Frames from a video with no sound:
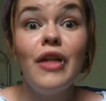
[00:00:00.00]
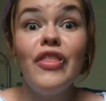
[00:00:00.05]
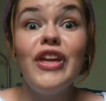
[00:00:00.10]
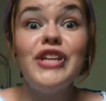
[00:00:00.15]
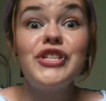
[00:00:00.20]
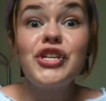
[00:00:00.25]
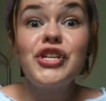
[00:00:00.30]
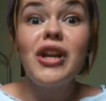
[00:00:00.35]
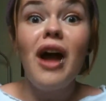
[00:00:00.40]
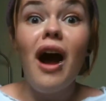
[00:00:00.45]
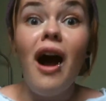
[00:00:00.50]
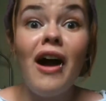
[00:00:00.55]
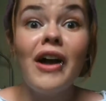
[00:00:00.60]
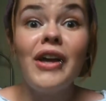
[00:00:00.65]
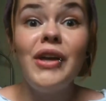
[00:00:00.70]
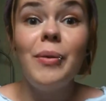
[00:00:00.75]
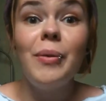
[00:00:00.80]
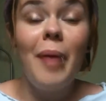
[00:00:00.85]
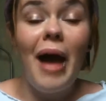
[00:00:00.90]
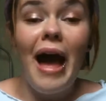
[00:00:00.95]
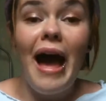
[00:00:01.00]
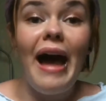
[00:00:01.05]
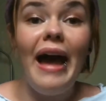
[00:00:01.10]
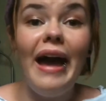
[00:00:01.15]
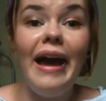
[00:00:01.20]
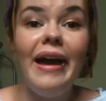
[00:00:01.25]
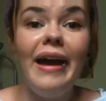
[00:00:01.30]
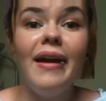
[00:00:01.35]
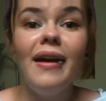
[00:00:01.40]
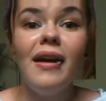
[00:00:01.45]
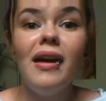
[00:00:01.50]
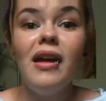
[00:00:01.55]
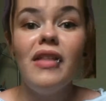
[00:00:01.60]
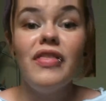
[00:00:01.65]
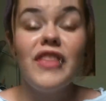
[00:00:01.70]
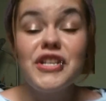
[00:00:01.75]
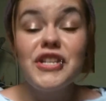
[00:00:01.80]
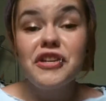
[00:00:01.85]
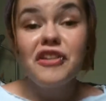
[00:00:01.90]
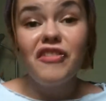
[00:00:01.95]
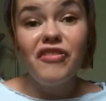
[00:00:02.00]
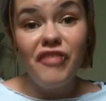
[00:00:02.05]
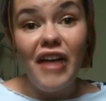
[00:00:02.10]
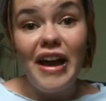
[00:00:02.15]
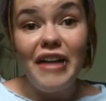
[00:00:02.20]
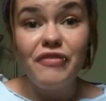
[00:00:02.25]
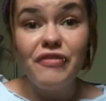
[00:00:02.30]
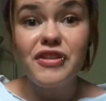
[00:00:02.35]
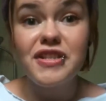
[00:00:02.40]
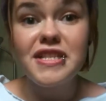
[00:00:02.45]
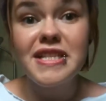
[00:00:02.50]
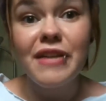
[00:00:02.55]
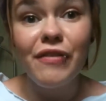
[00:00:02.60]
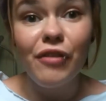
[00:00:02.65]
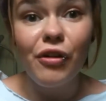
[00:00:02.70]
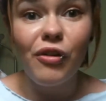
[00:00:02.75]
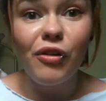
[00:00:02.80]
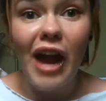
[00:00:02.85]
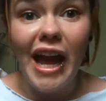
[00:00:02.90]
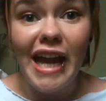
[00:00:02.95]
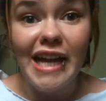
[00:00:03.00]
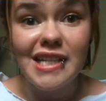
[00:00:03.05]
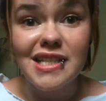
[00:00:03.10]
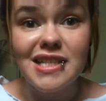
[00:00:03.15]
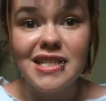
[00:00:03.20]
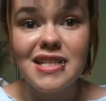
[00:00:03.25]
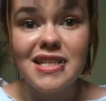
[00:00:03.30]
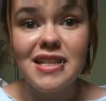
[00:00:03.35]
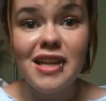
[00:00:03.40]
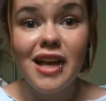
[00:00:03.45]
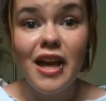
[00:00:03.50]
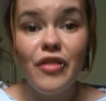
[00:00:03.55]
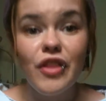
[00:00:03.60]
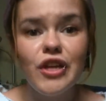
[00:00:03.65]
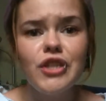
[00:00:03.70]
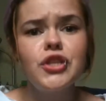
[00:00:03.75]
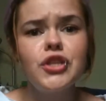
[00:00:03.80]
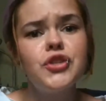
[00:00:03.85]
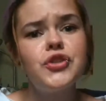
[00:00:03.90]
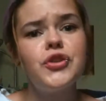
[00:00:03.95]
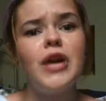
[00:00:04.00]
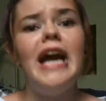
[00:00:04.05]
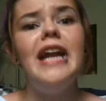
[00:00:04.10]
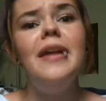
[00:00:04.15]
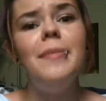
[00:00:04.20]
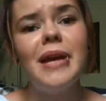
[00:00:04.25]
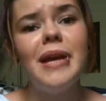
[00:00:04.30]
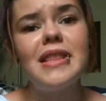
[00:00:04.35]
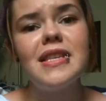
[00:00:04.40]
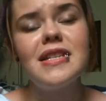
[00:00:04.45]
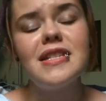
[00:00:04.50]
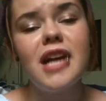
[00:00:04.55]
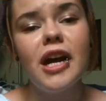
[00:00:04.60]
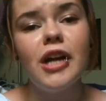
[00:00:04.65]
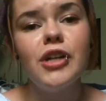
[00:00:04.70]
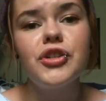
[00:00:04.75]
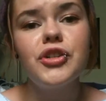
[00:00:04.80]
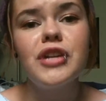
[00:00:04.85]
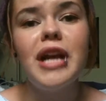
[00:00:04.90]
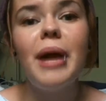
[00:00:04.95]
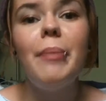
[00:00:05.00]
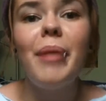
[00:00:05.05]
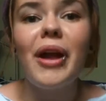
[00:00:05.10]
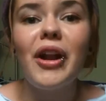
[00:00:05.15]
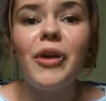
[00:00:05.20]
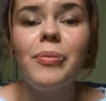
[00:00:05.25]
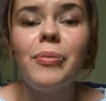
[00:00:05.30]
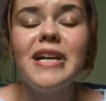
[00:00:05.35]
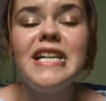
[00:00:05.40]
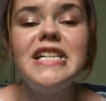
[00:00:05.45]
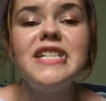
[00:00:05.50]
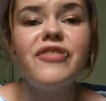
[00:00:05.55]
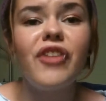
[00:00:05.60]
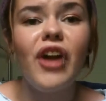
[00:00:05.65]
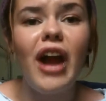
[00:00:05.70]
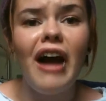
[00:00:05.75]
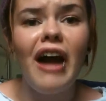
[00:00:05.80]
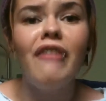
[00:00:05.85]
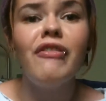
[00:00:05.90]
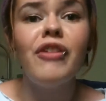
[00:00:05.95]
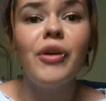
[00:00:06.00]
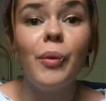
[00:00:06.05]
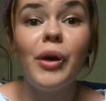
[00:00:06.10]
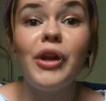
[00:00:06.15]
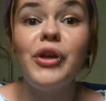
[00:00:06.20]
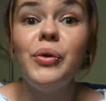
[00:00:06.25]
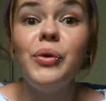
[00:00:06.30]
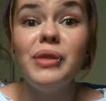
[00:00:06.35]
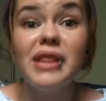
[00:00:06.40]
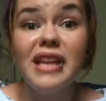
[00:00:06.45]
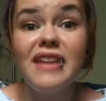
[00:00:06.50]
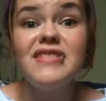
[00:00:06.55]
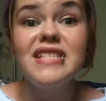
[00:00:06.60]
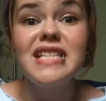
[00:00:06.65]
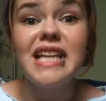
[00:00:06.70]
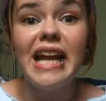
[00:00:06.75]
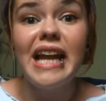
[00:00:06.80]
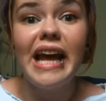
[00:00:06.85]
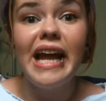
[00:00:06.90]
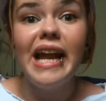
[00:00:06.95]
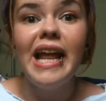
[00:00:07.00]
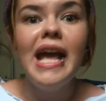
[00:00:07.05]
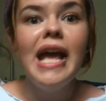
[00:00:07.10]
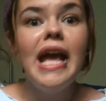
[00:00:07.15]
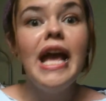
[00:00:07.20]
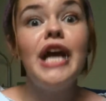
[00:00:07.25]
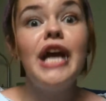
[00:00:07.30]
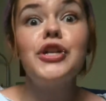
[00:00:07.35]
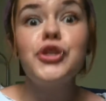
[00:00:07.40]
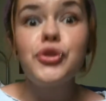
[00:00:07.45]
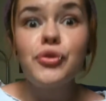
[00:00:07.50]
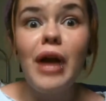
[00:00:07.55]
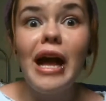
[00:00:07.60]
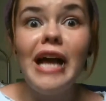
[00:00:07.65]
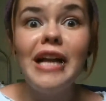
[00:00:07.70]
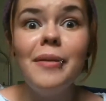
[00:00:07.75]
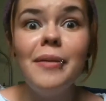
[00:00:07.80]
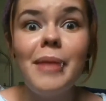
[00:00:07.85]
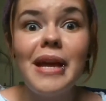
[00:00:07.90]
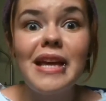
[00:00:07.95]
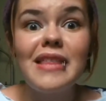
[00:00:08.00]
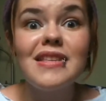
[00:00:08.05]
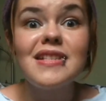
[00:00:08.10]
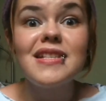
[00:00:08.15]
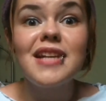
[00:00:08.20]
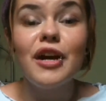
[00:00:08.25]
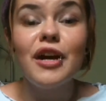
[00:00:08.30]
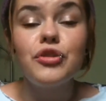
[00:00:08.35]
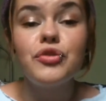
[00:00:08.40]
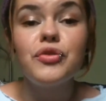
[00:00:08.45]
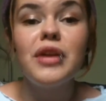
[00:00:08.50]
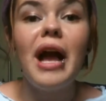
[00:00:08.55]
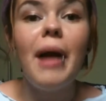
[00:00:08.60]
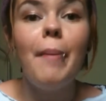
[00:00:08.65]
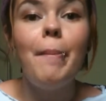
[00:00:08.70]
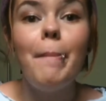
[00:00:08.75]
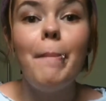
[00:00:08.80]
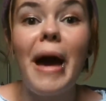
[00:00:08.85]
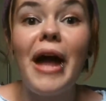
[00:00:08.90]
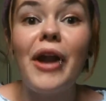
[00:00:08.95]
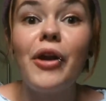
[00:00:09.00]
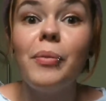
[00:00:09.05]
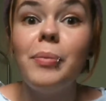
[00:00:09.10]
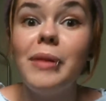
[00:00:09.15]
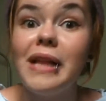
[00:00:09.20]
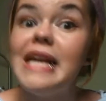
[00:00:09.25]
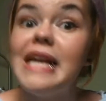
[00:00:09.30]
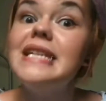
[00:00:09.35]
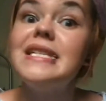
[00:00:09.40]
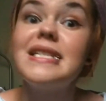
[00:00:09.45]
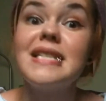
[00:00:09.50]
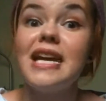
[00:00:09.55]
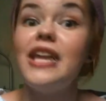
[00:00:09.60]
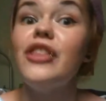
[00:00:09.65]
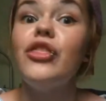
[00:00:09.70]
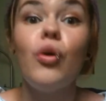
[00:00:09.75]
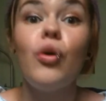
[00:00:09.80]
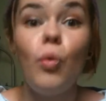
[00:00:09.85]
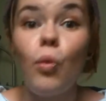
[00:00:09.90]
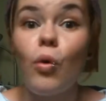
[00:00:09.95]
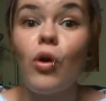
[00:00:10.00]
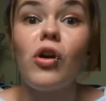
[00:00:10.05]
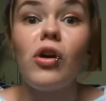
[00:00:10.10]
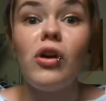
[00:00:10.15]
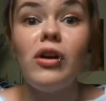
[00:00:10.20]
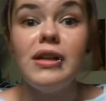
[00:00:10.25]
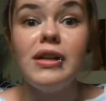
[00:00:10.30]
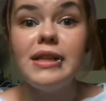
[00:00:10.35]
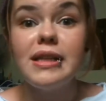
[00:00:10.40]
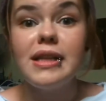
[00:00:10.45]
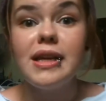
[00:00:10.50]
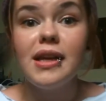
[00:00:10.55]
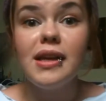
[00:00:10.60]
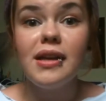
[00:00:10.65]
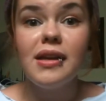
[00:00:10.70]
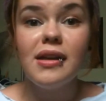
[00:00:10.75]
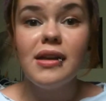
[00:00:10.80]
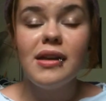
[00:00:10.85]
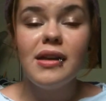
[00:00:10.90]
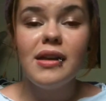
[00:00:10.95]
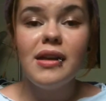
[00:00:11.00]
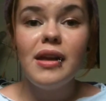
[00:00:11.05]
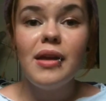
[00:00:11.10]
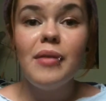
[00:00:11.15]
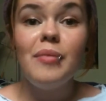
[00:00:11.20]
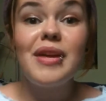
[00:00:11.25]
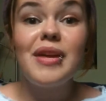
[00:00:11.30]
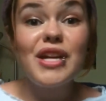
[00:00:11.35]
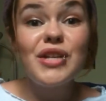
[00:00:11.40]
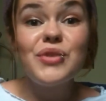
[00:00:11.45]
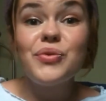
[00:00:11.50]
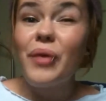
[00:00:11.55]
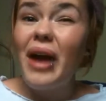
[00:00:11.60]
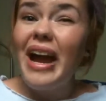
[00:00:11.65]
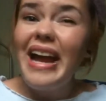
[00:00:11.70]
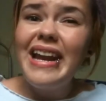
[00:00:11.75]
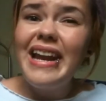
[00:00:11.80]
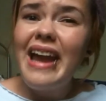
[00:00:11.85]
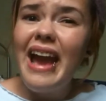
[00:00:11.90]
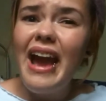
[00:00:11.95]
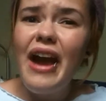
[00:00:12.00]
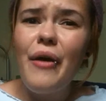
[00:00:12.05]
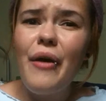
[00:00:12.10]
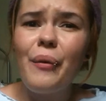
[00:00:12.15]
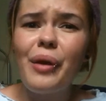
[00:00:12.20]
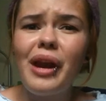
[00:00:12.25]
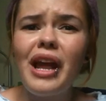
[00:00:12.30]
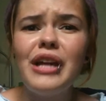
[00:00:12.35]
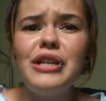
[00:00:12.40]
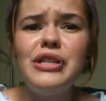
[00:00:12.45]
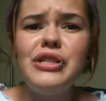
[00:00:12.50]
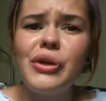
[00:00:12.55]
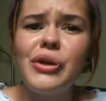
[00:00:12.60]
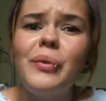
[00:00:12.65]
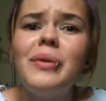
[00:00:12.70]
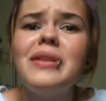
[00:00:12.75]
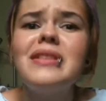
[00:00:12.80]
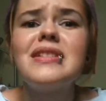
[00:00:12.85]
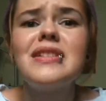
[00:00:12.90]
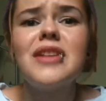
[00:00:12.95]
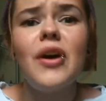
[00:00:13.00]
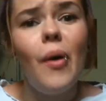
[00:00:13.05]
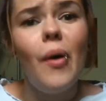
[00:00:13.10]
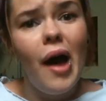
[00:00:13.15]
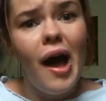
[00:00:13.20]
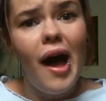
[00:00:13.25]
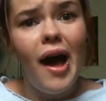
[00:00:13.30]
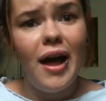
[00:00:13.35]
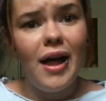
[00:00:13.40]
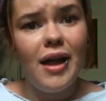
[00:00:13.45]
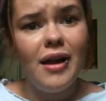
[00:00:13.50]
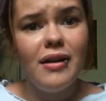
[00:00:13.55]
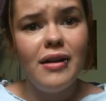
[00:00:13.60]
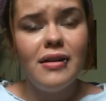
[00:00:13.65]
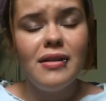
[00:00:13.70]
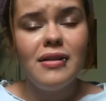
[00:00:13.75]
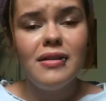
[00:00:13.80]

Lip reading: They should occupy. They should fight for civil rights. They should try to make this country a better place for everyone who lives in it and try to make this country a better place in the world. Because right now, we're not doing so hot.